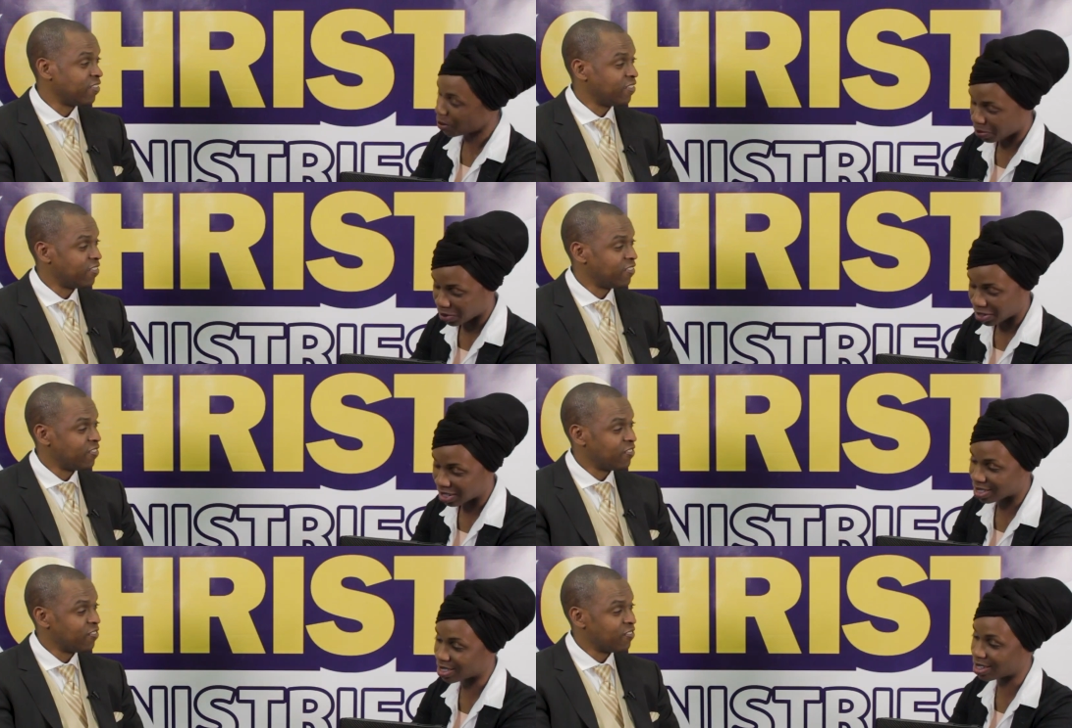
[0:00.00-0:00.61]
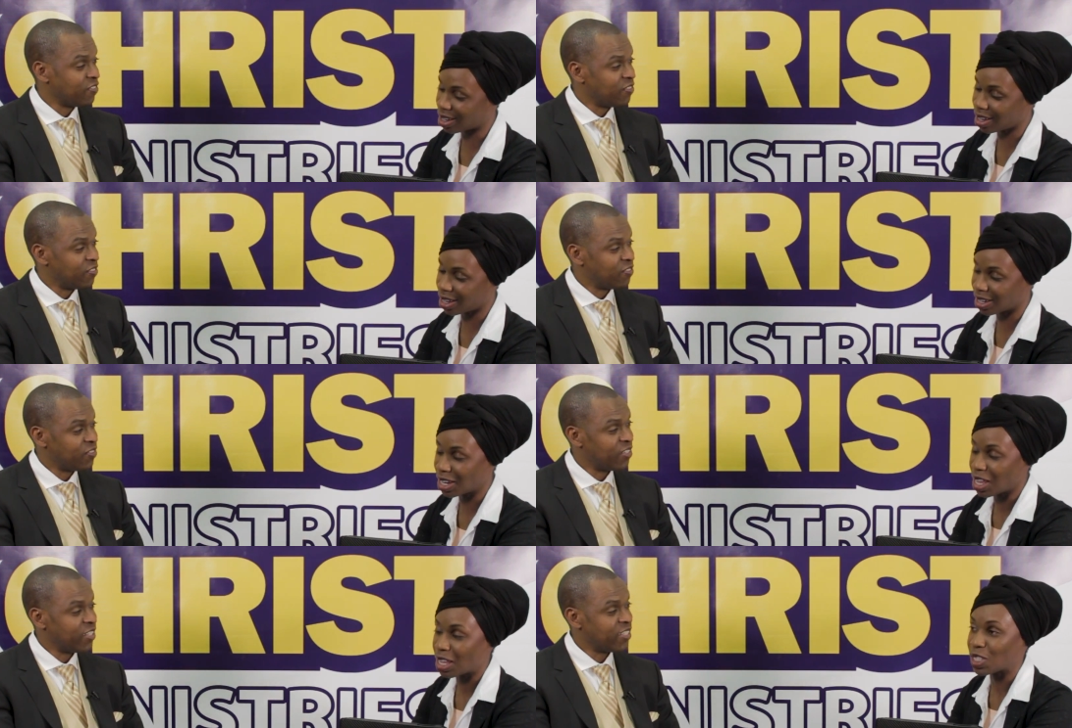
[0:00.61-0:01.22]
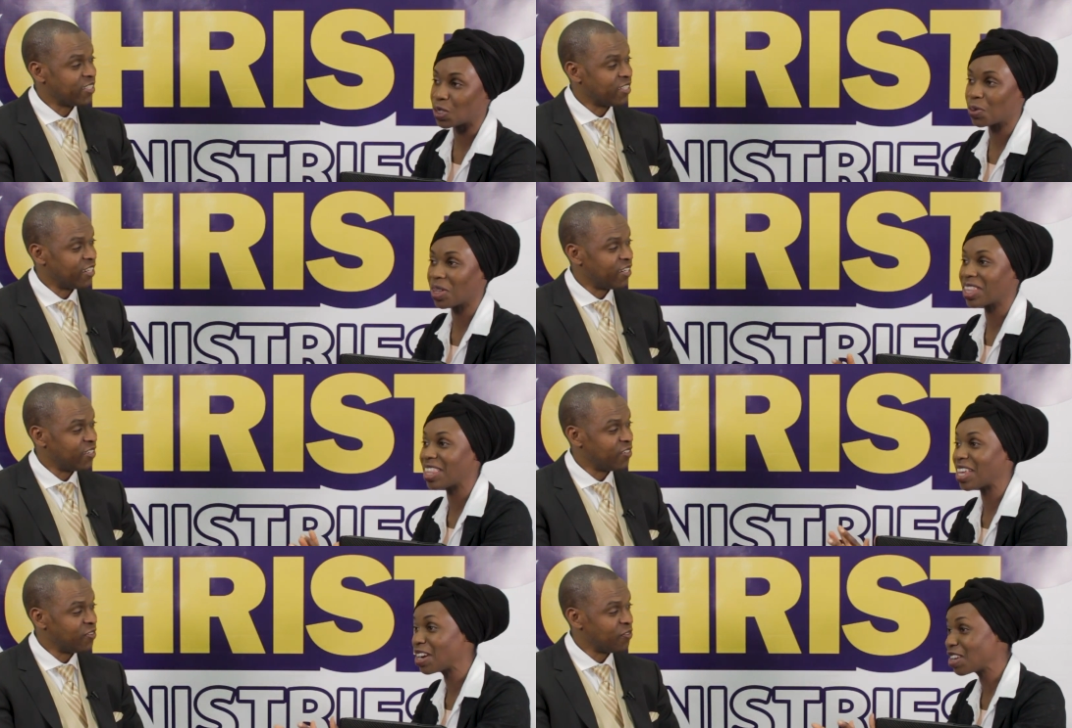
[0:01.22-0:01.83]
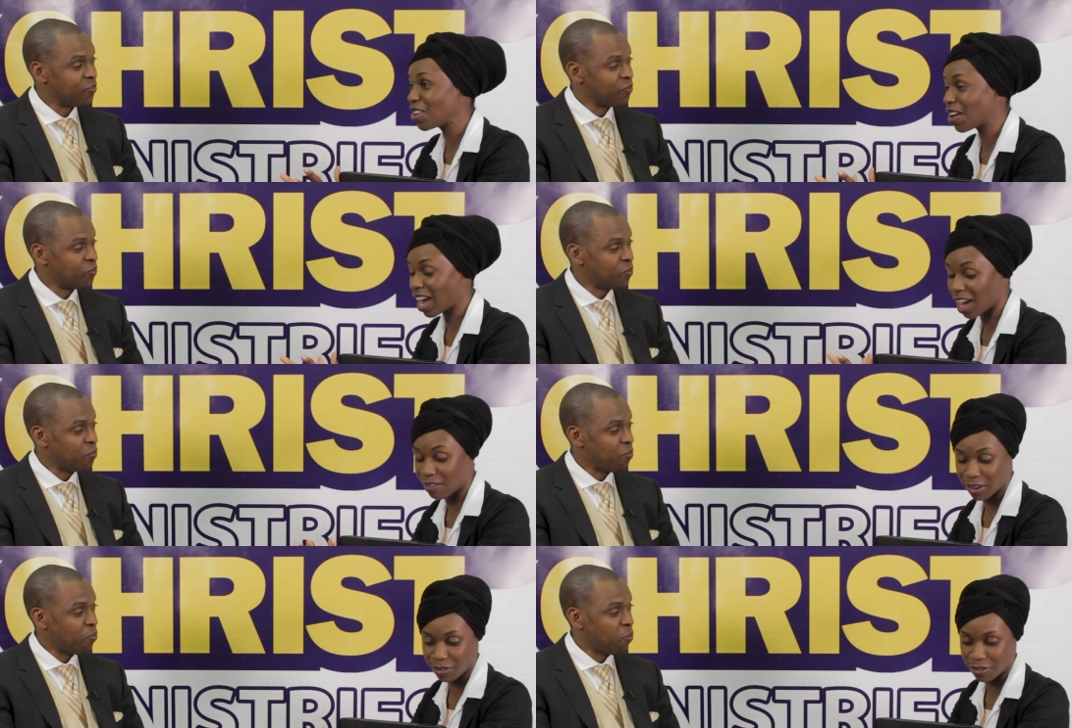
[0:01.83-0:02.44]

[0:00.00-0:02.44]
Speaker 1: Praise God. Praise so, well, there you have it,